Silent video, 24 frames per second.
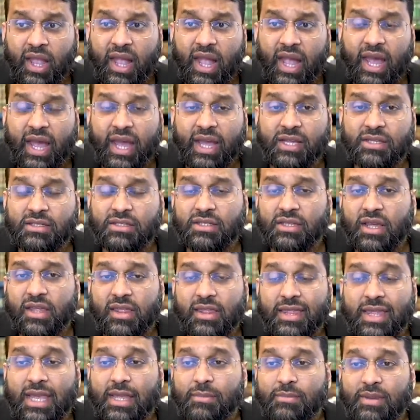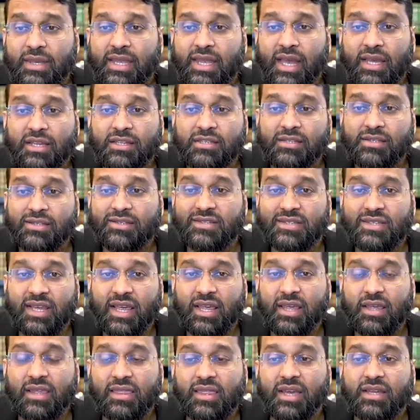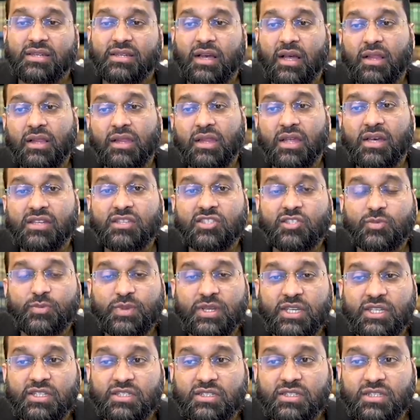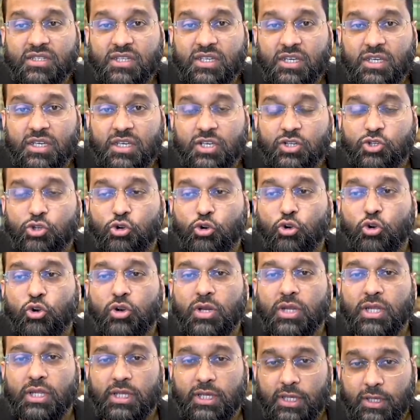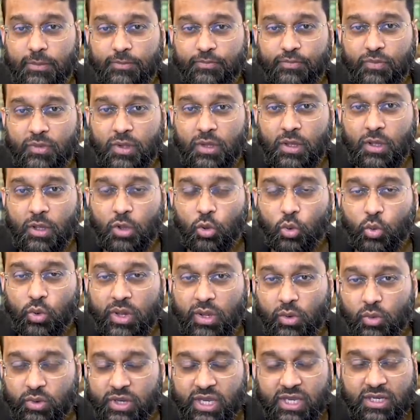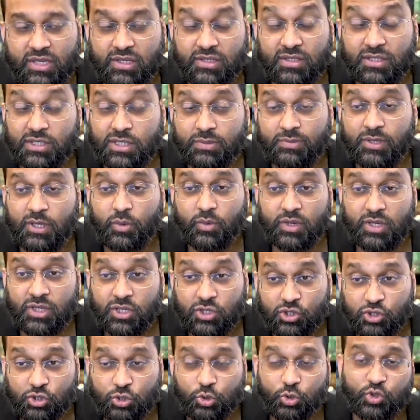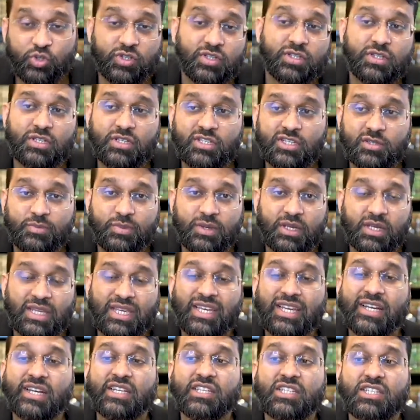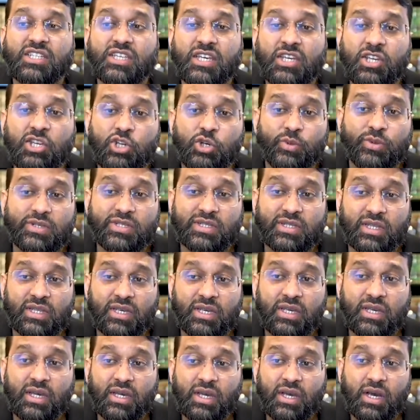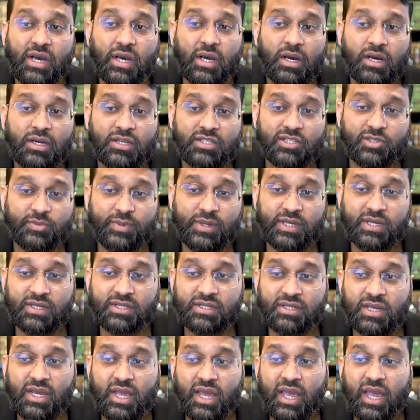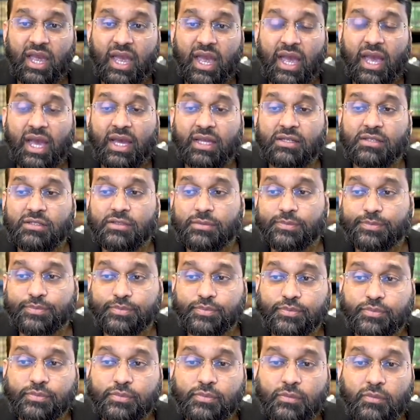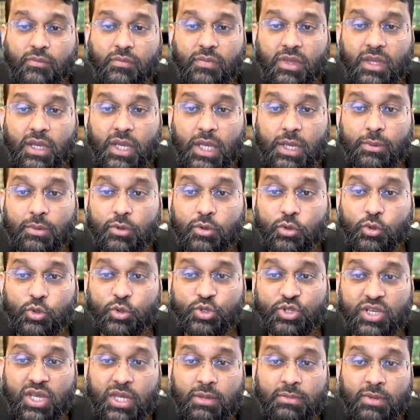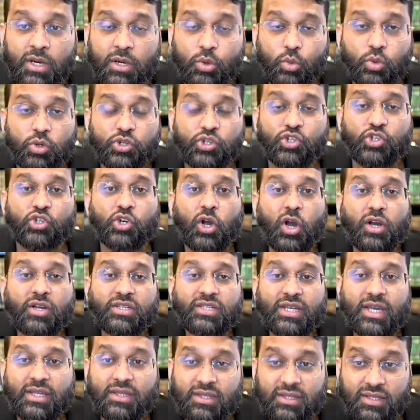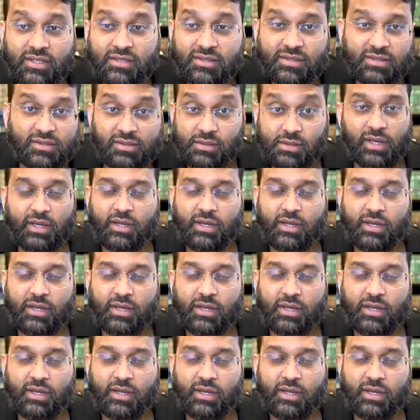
And they began to say that Allah speaks eternally. He doesn't speak when He chooses to speak. He continuously uh, speaks. And Ibn Khuzaymah was shocked at this.